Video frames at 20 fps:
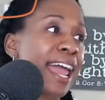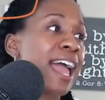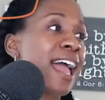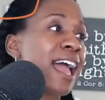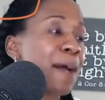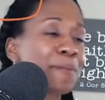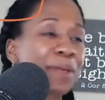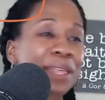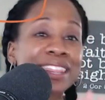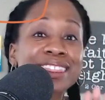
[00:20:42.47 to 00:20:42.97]
I'm
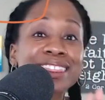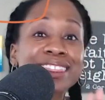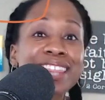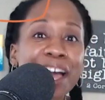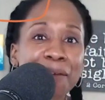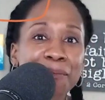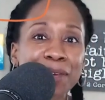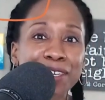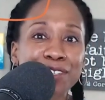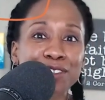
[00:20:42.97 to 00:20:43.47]
like,
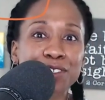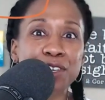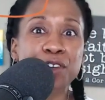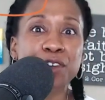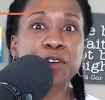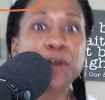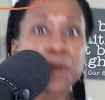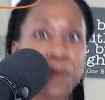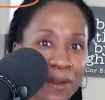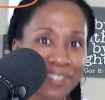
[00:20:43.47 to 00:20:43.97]
let me
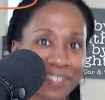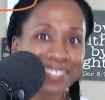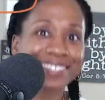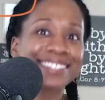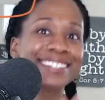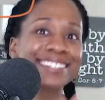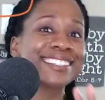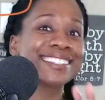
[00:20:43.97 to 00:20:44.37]
see who is this